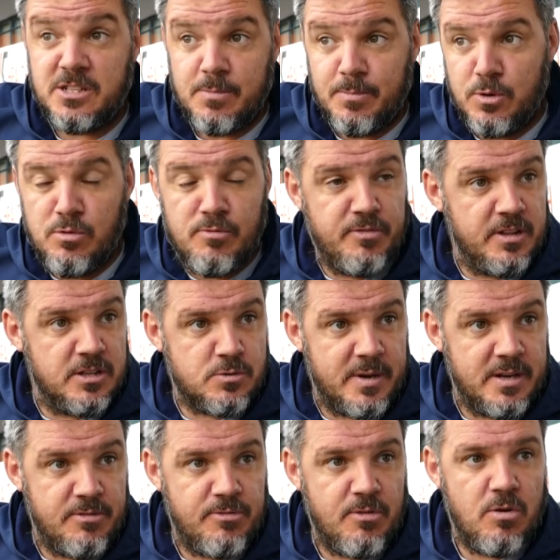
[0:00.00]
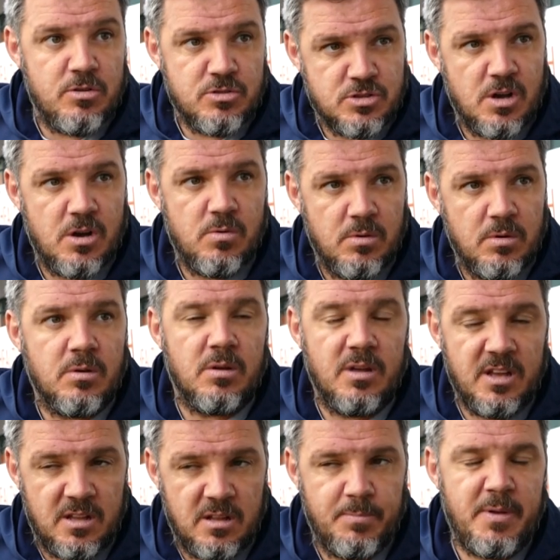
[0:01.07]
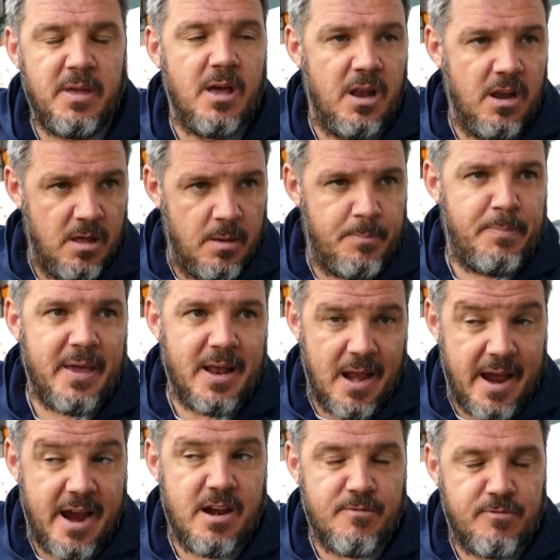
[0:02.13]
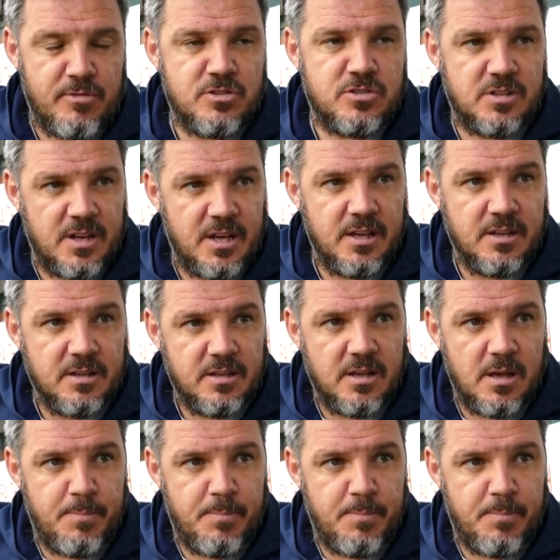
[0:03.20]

Mason Bloomfield twenty-four, so it'll be a, a big learning for us today,